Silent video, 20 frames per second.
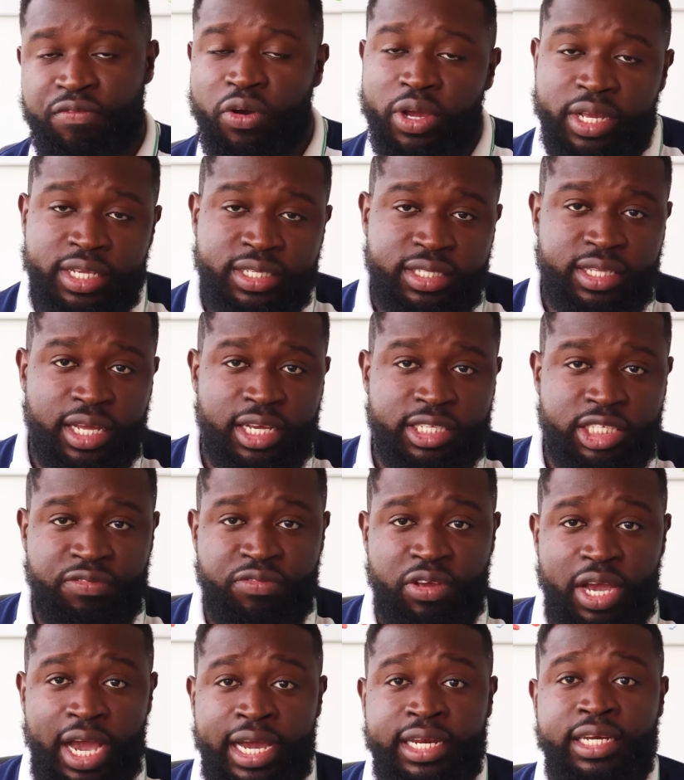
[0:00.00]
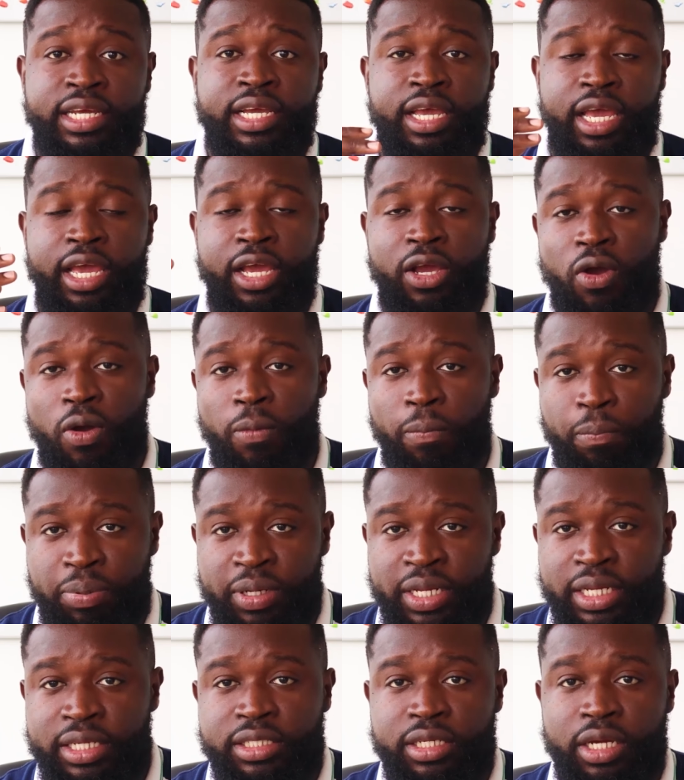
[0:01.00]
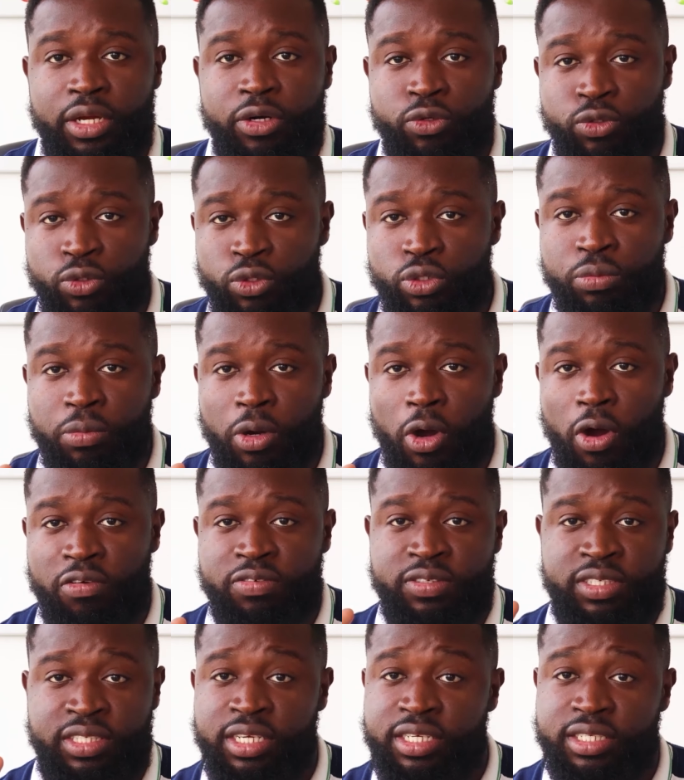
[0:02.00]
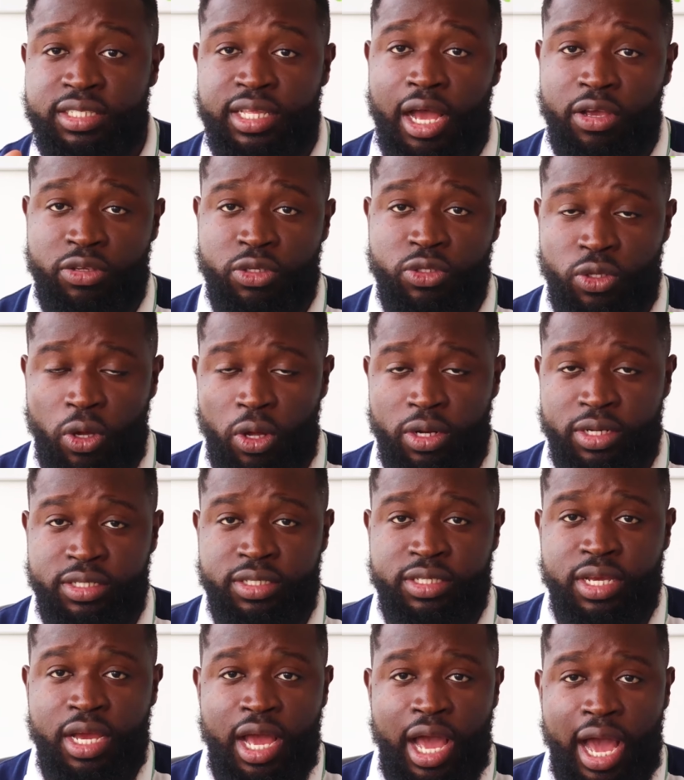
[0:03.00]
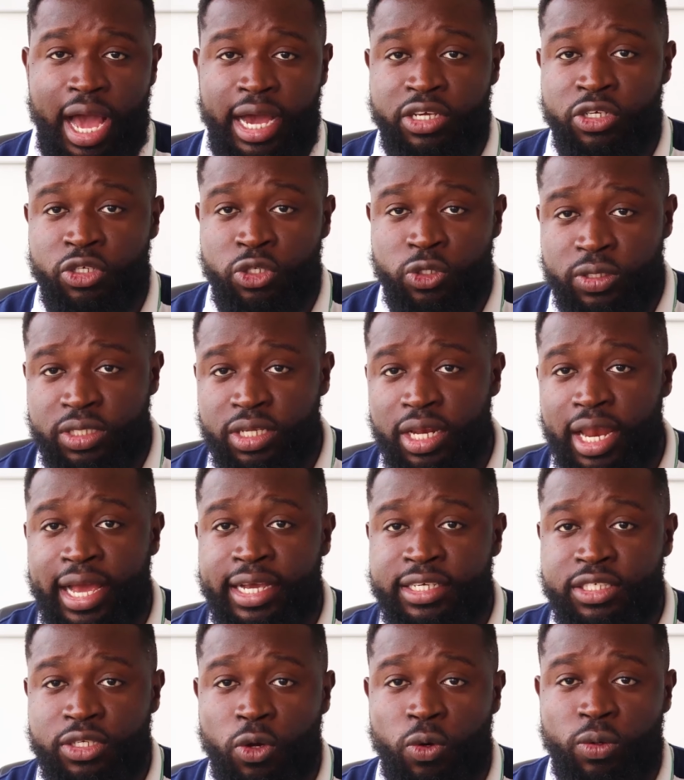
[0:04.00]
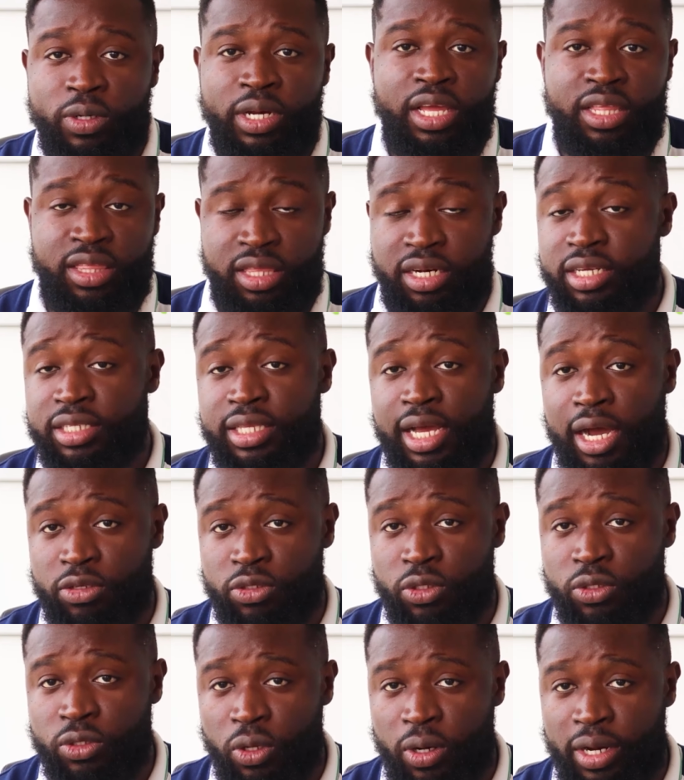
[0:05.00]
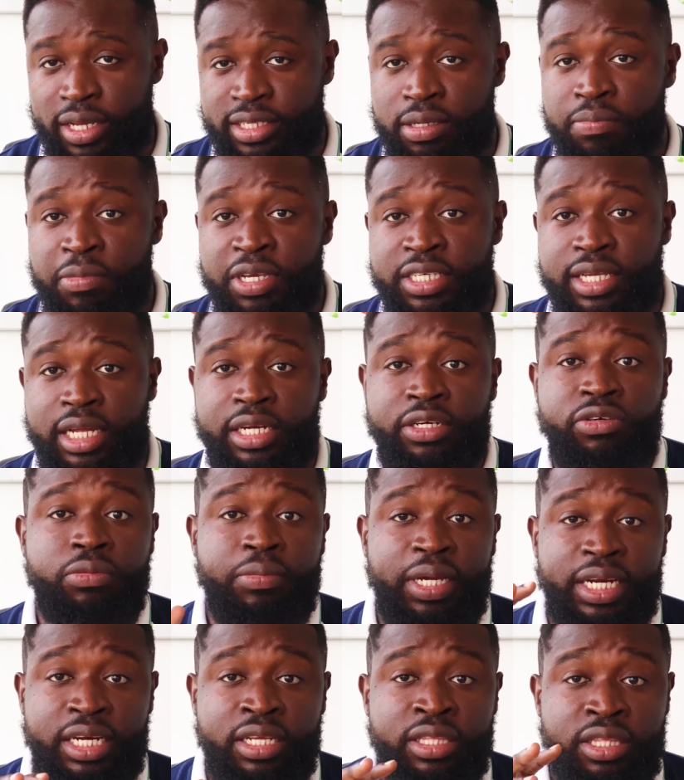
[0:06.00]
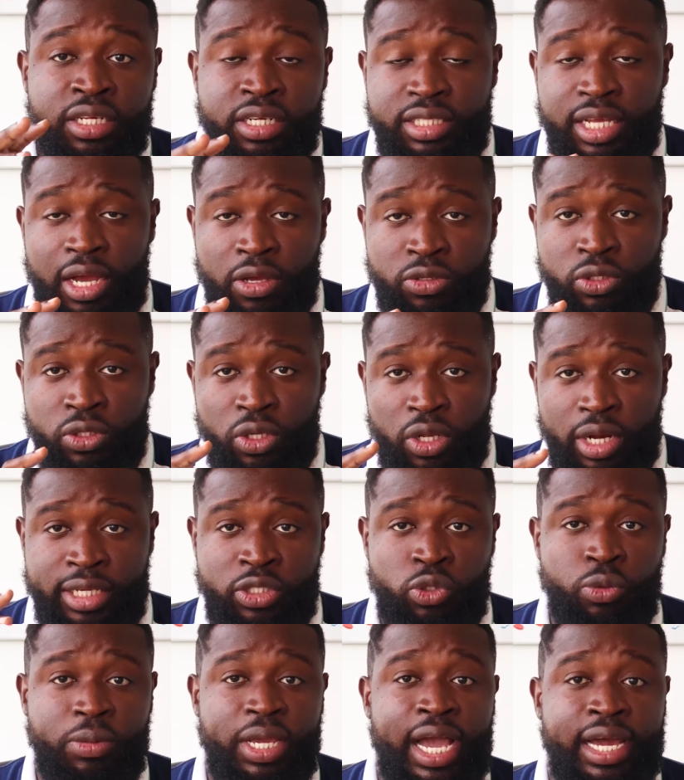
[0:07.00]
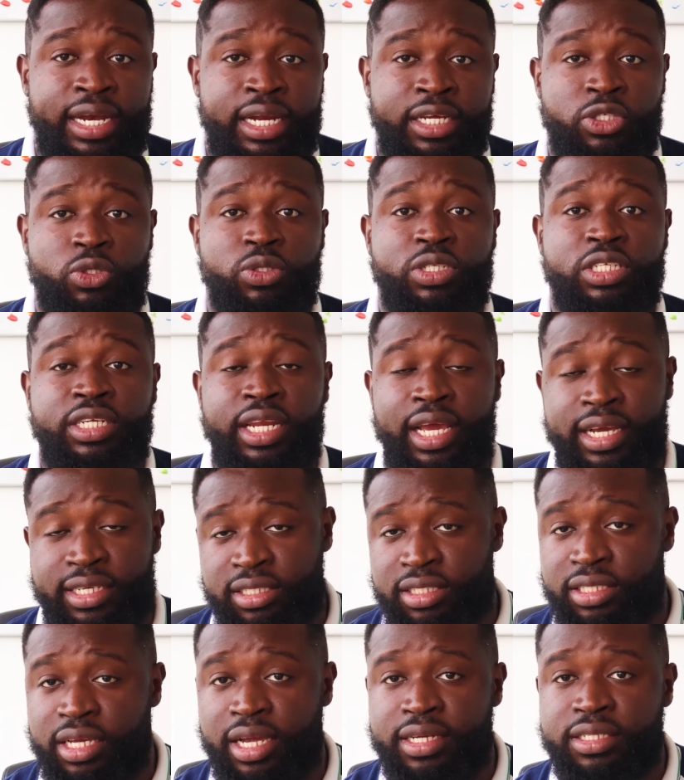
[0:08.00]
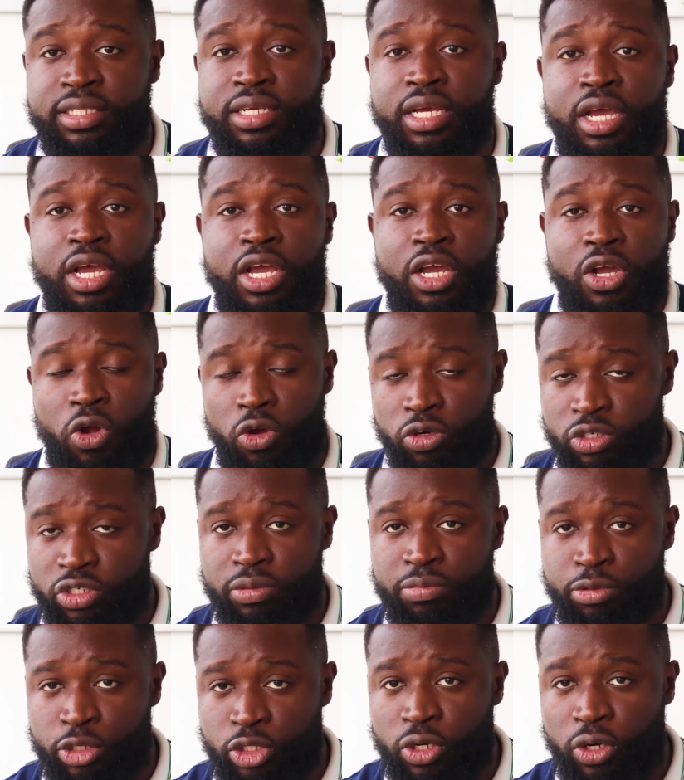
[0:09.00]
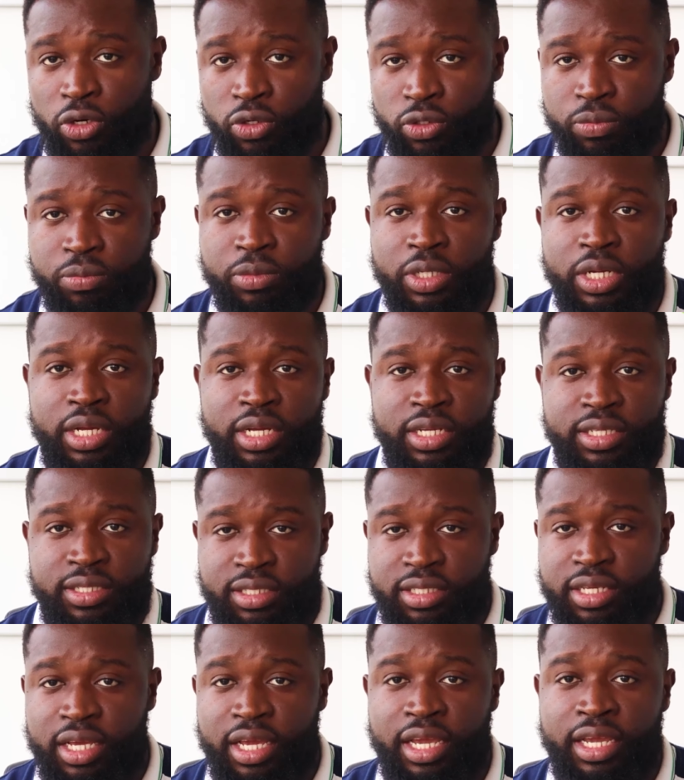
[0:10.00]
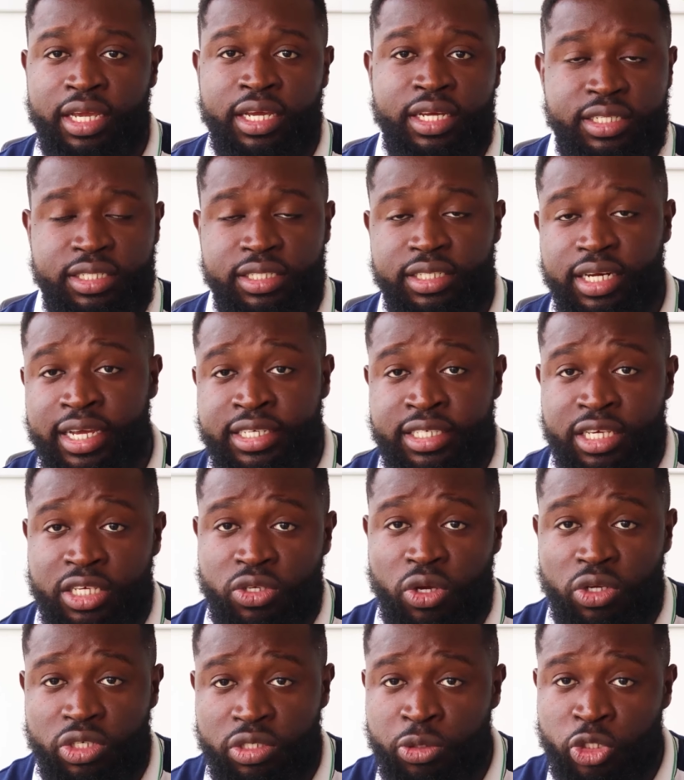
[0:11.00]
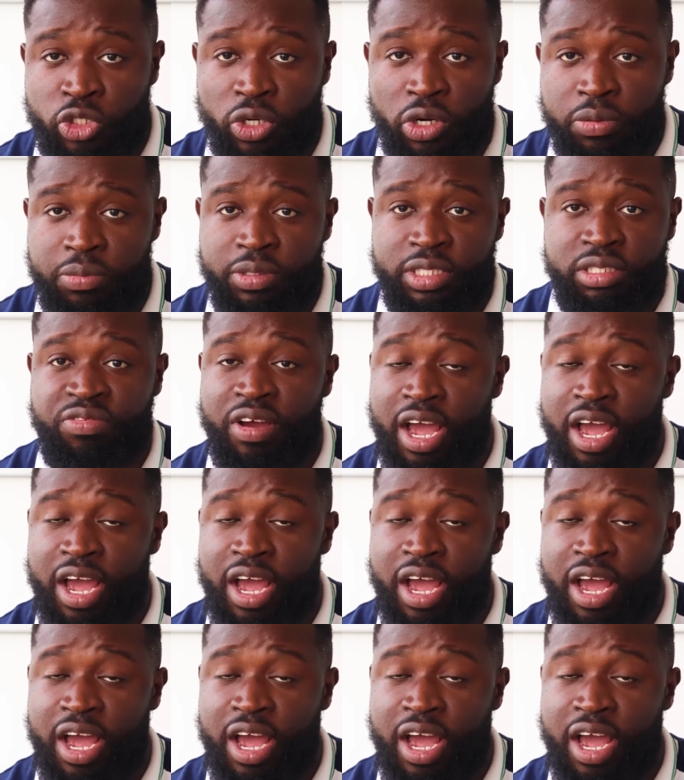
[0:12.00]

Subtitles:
For instance, if you had a complete room of $6,000 and you utilized only $3,000, it means that the remaining $3,000 will be added to the next year's contribution room. Say the next year's contribution room is